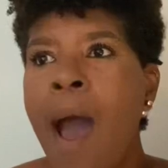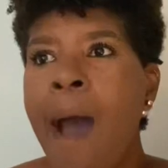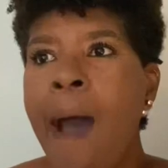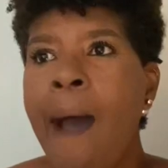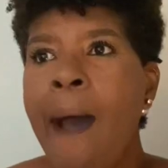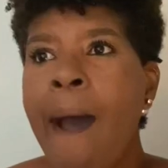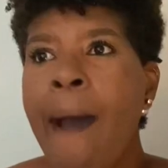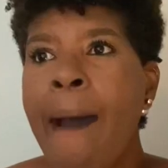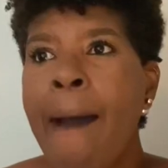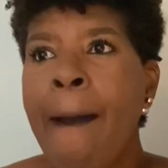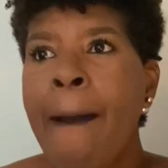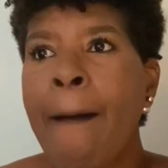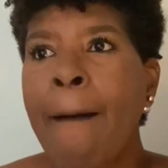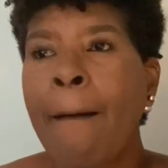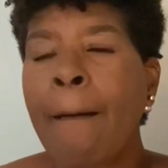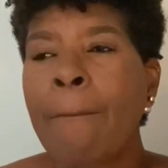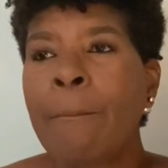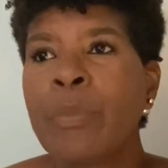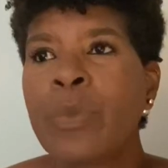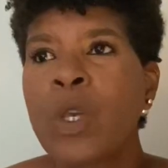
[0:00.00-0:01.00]

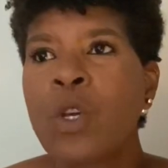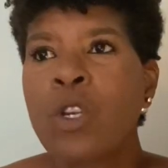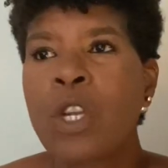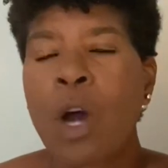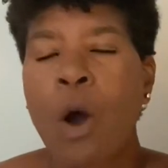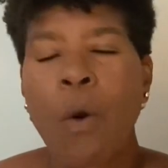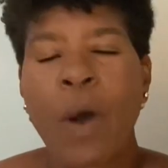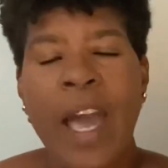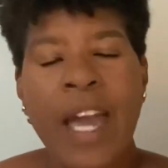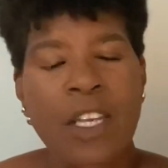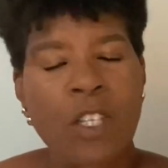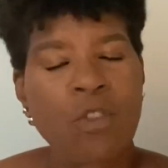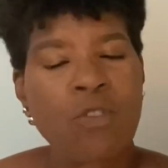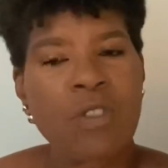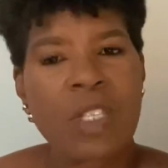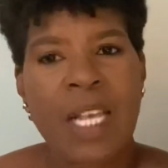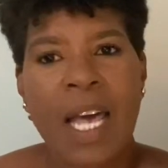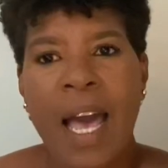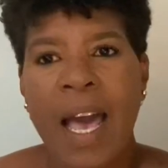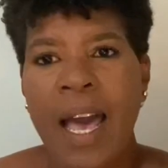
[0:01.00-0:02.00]
um, you know,
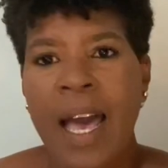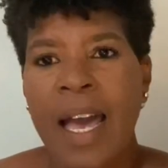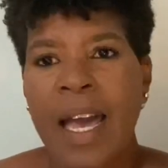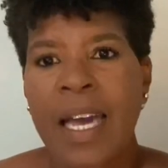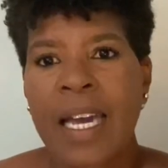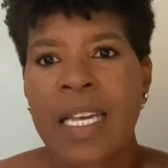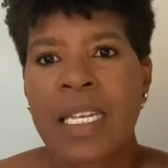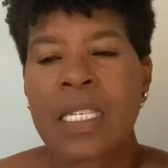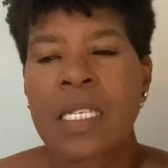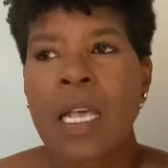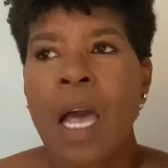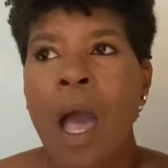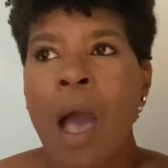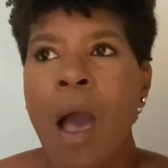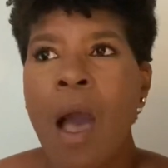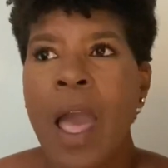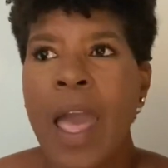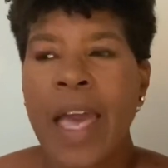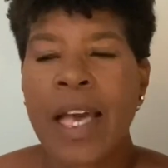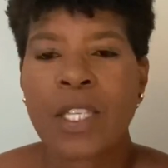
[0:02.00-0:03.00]
exercise,
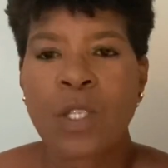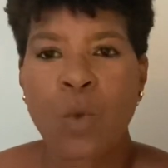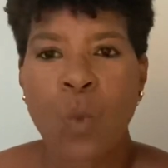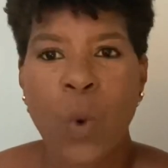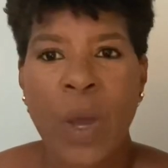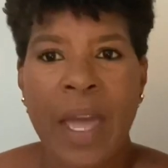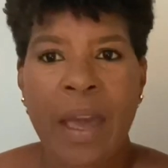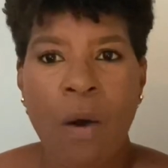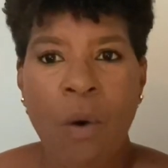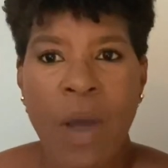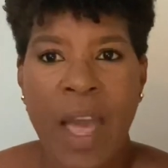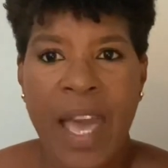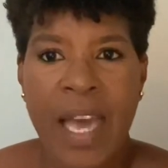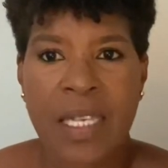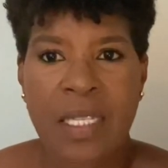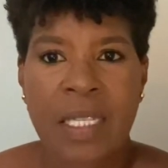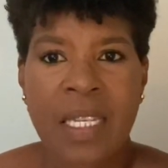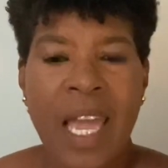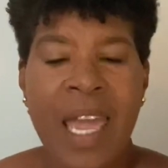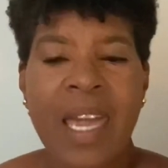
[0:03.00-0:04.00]
as well
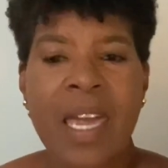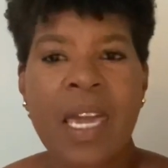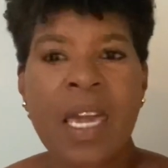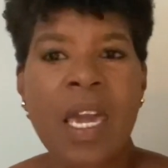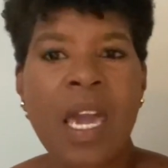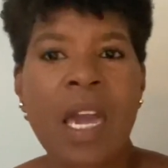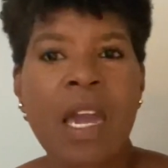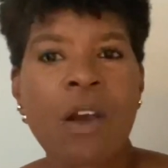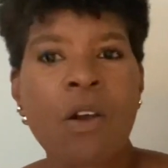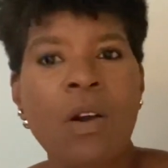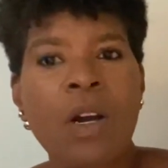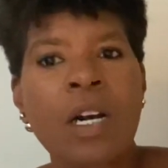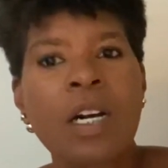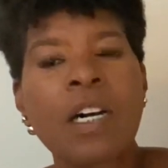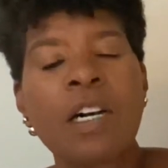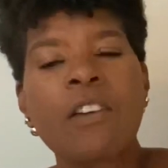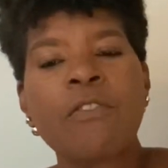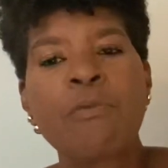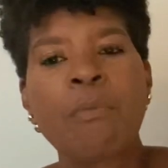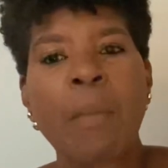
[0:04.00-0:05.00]
as taking care
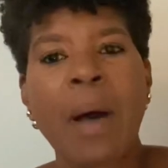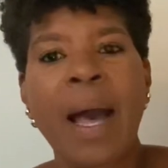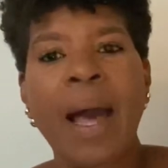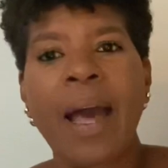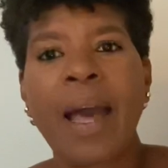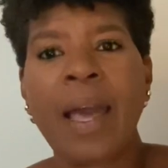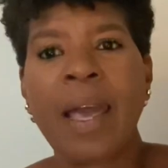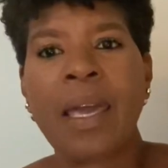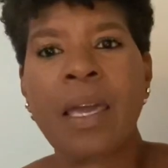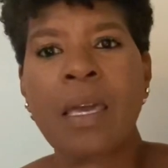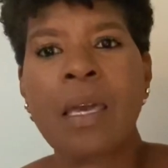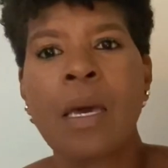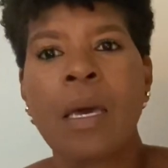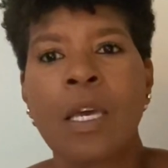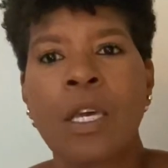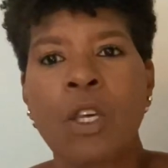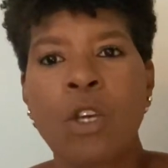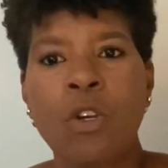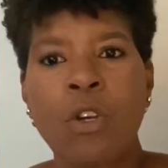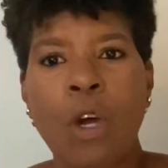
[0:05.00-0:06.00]
of my
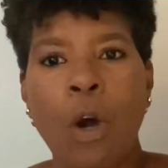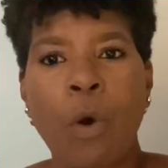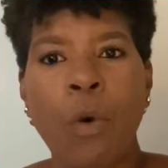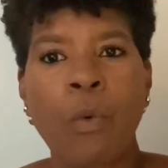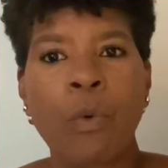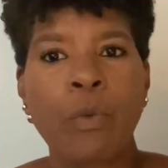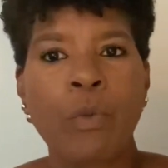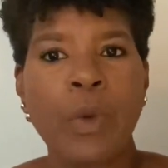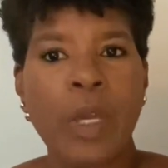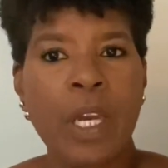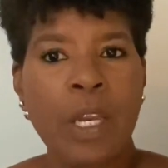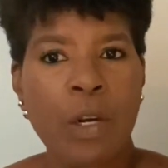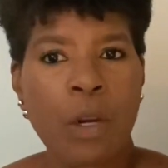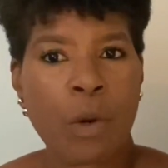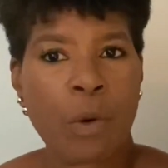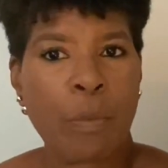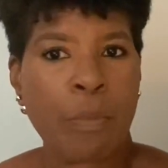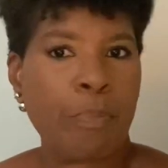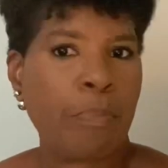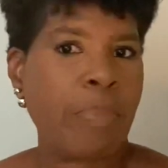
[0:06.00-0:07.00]
you know,
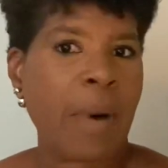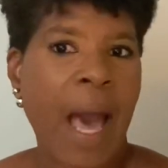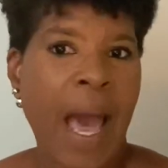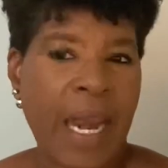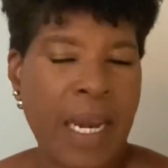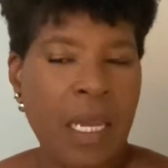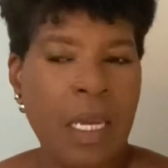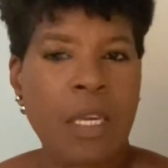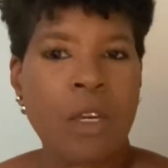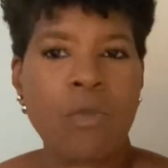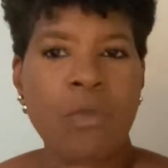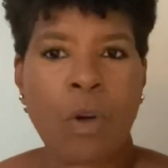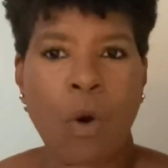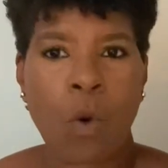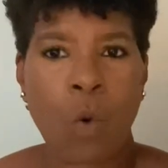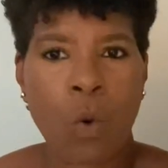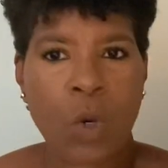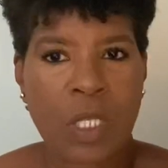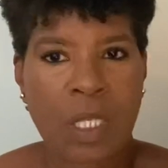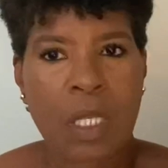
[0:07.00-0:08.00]
inner body, you know,
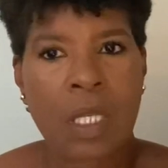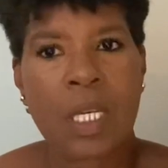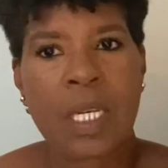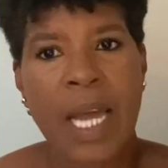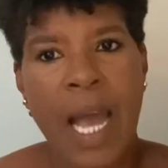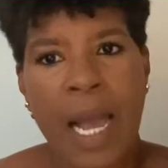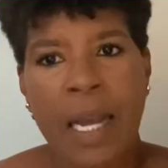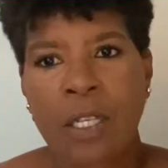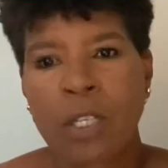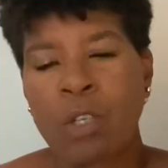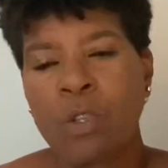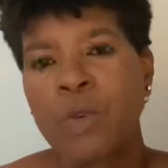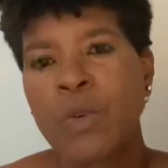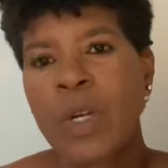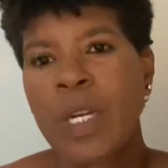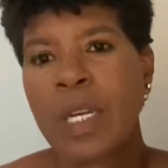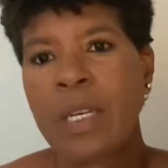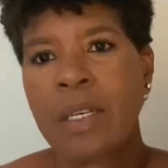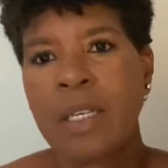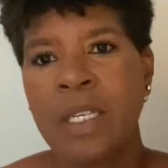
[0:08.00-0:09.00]
going to the doctor
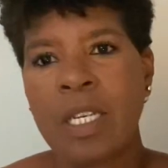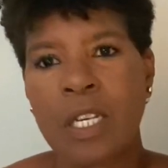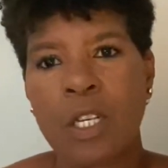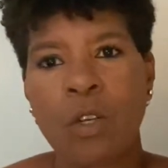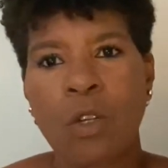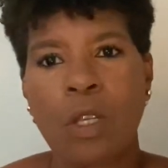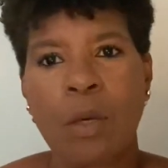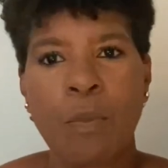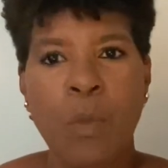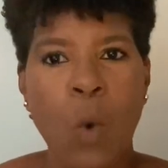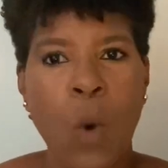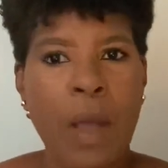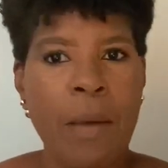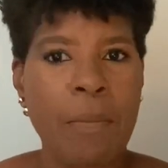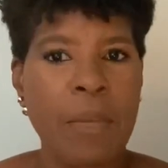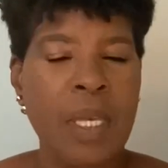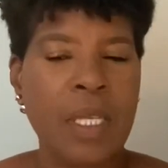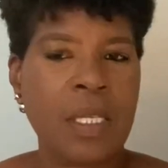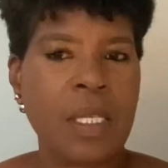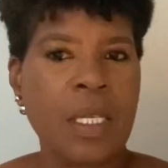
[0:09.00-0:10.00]
and dental
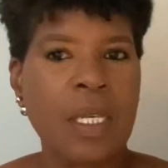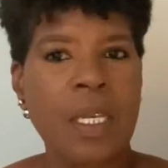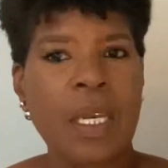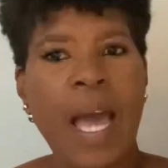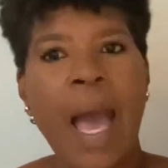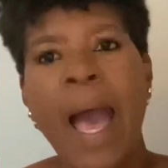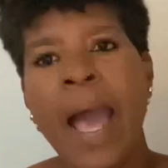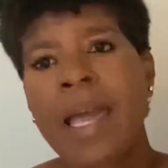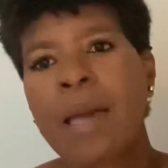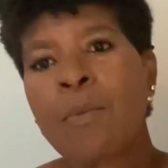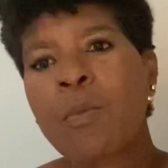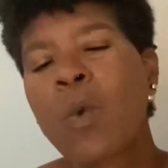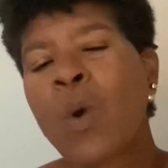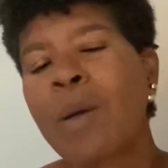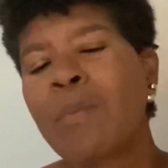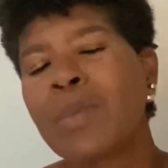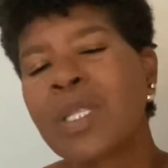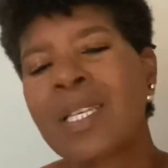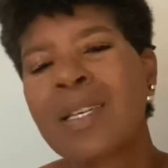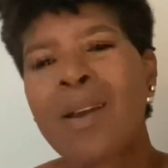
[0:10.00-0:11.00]
appointments and eye
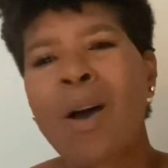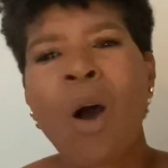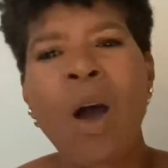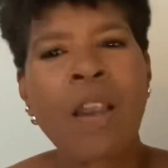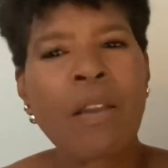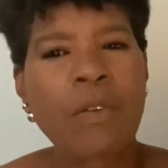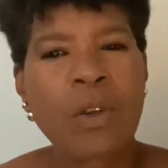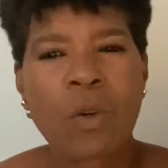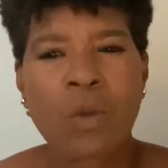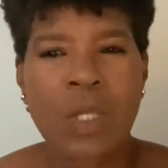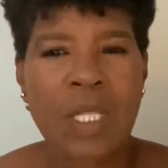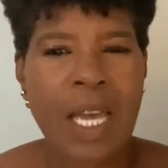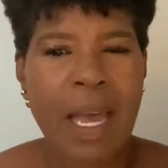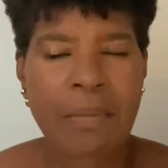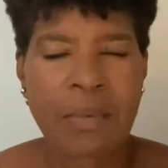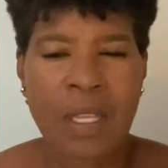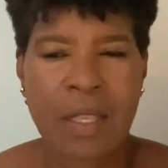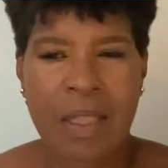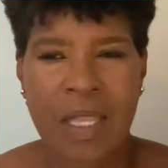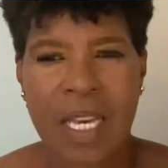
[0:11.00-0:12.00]
appointments and all of those
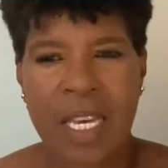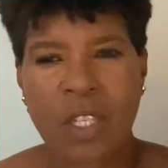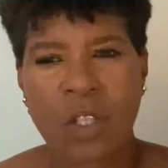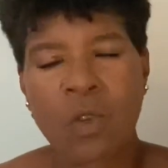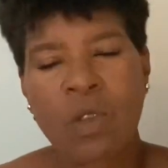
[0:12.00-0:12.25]
types of things.